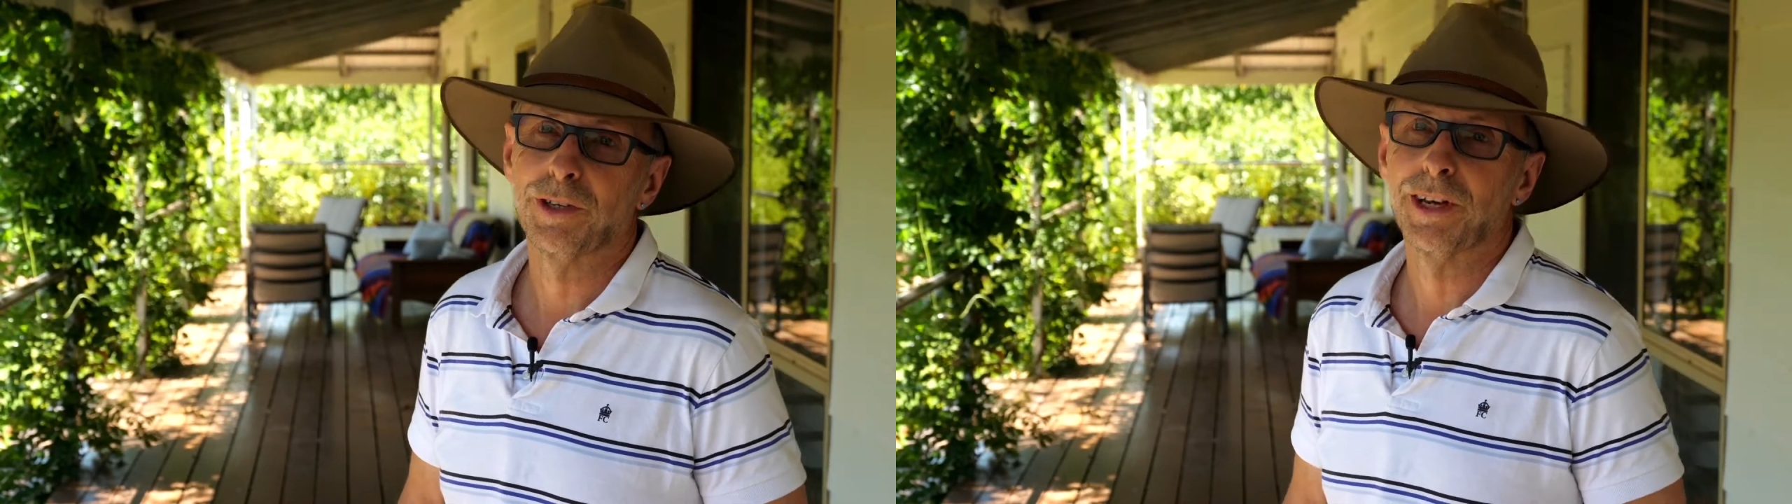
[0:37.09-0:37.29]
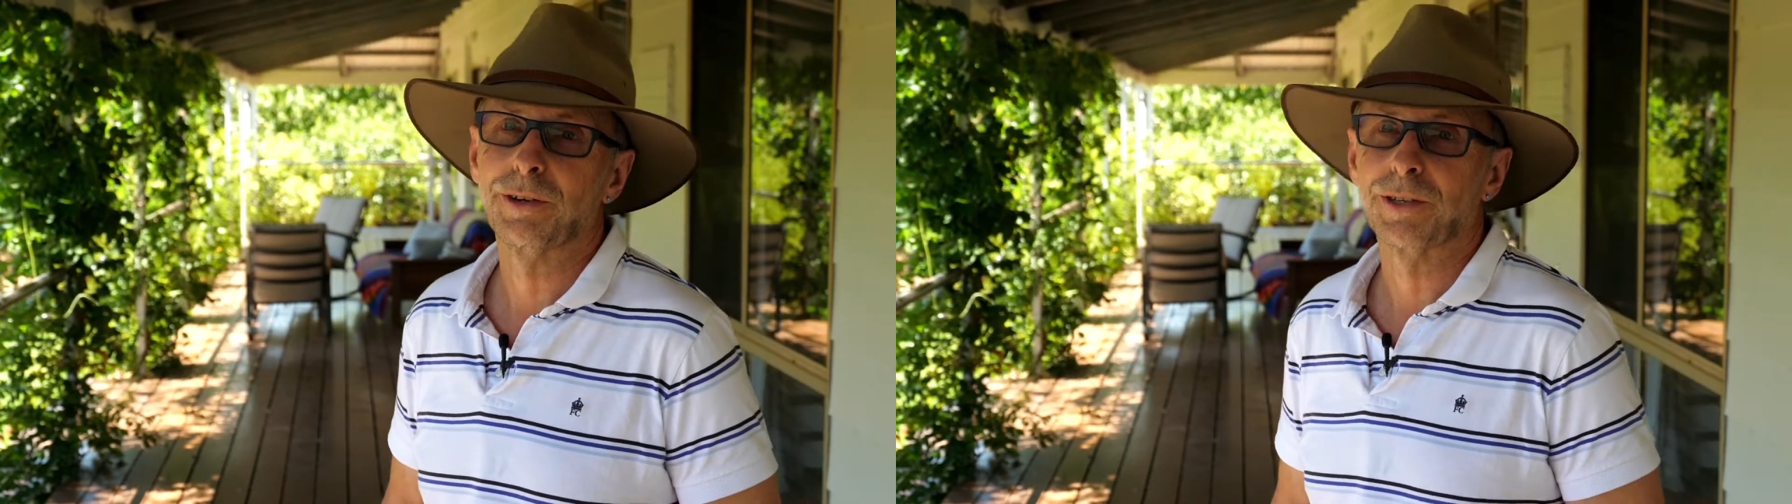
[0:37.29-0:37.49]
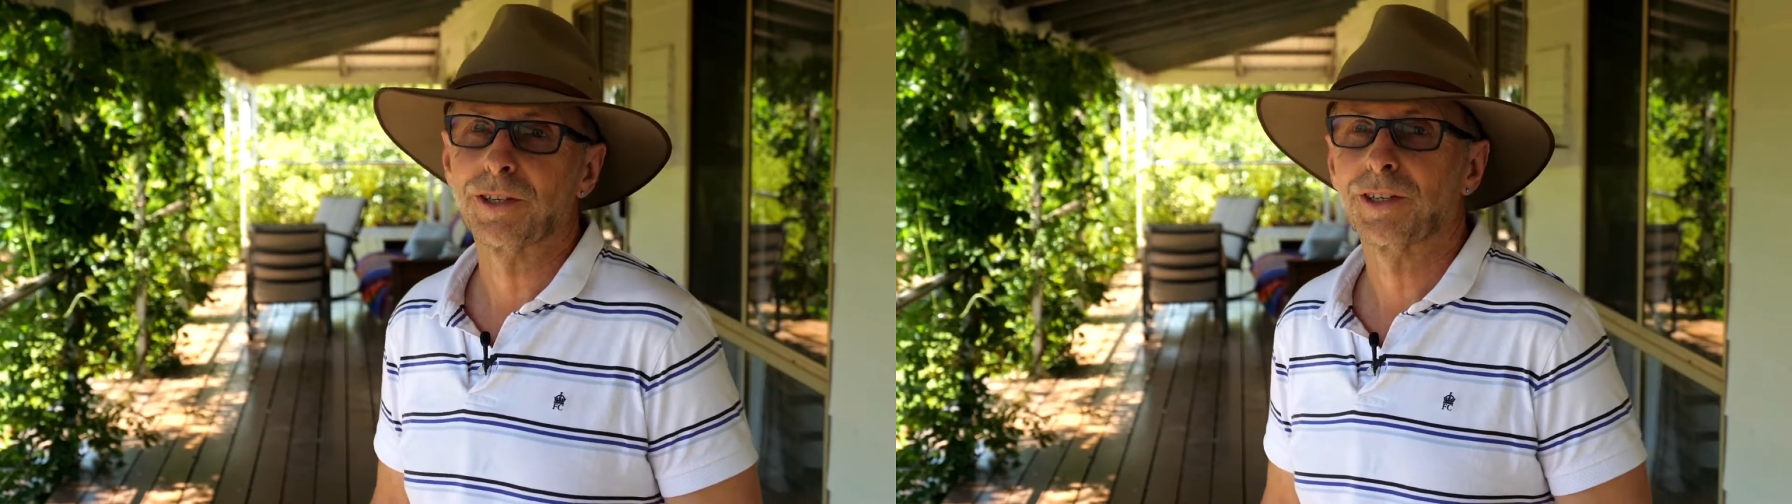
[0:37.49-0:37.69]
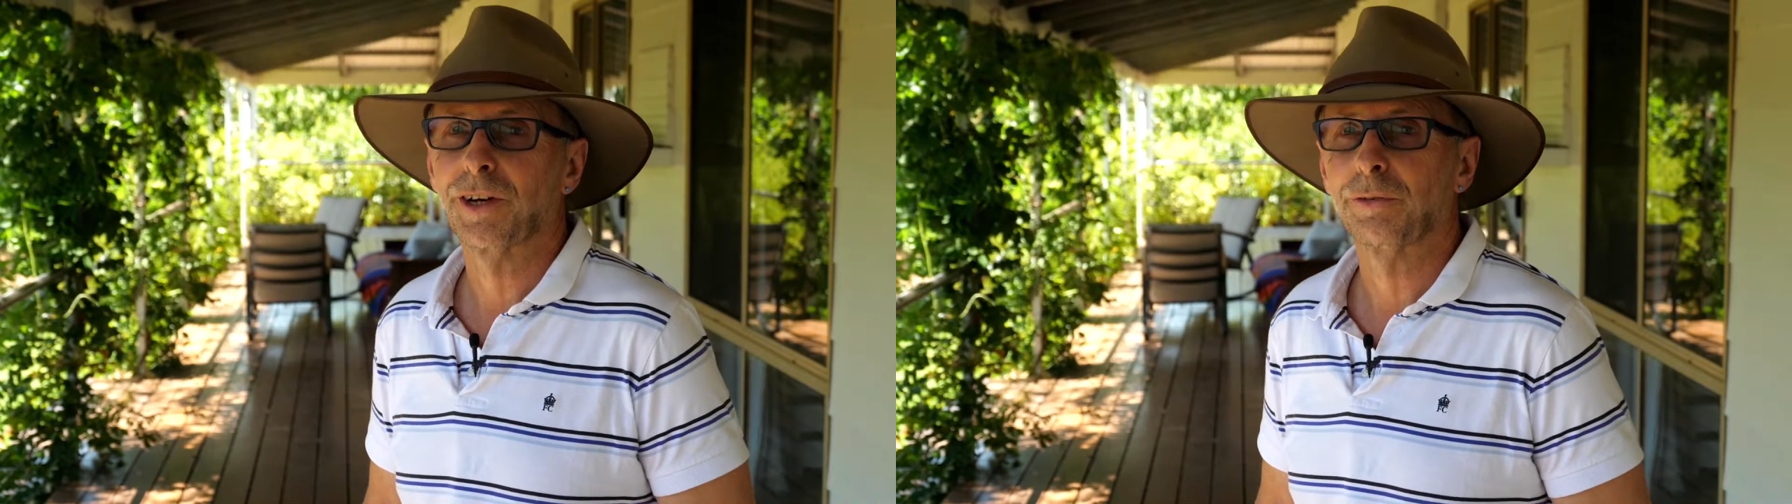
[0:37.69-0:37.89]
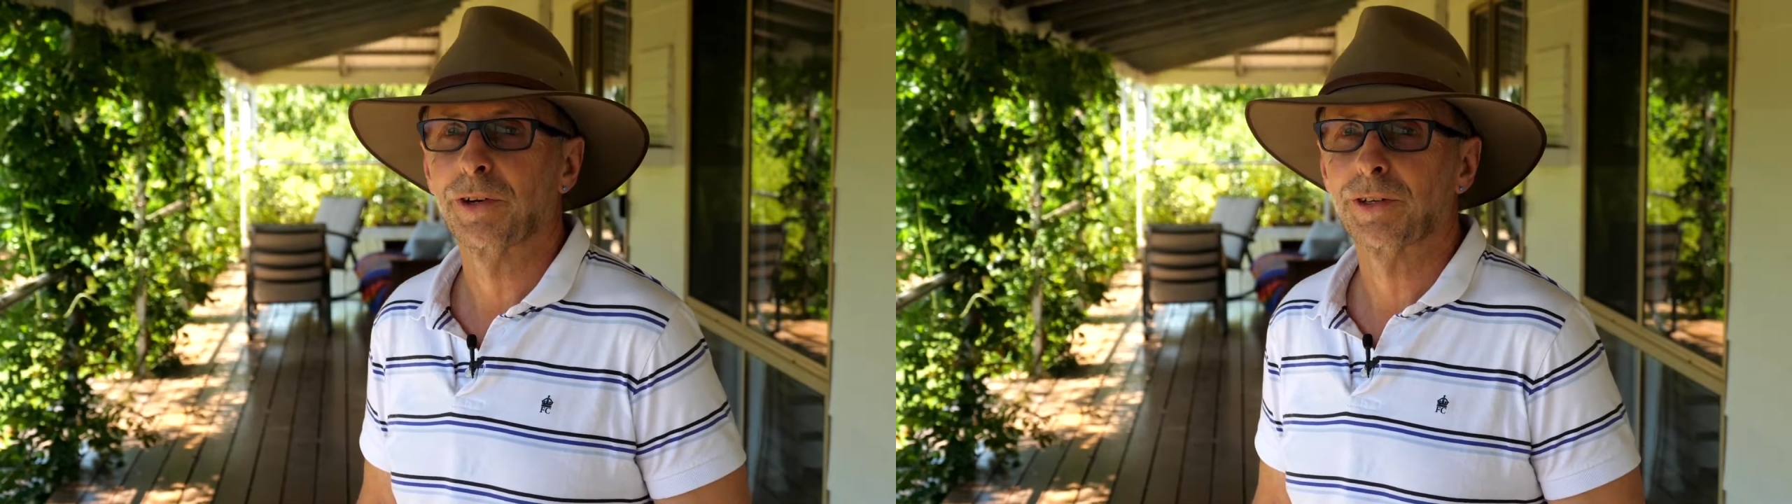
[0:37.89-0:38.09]
knows his
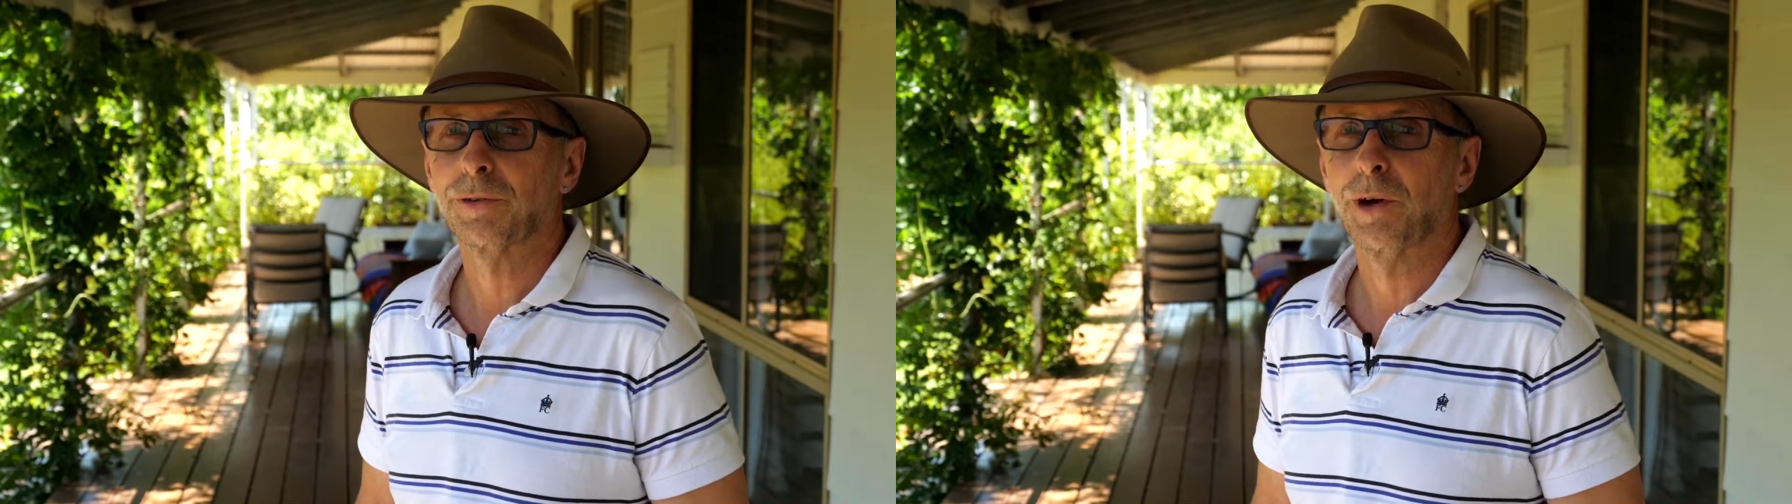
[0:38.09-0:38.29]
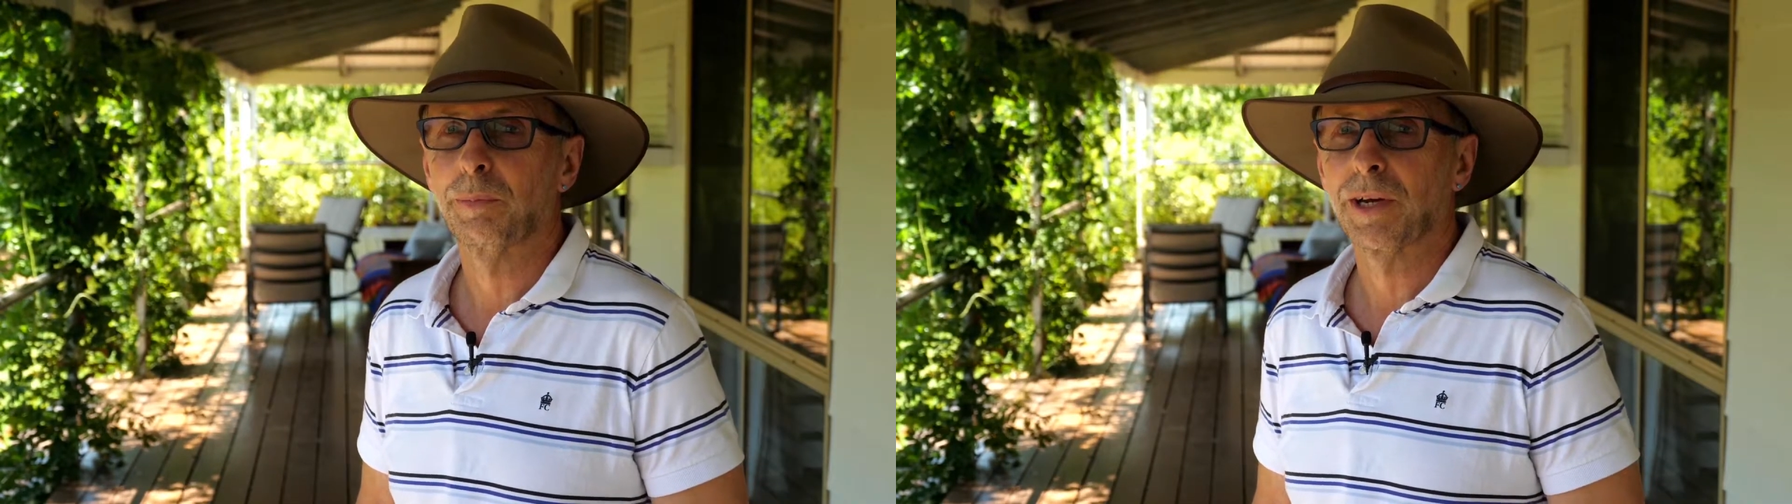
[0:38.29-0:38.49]
stuff and is quite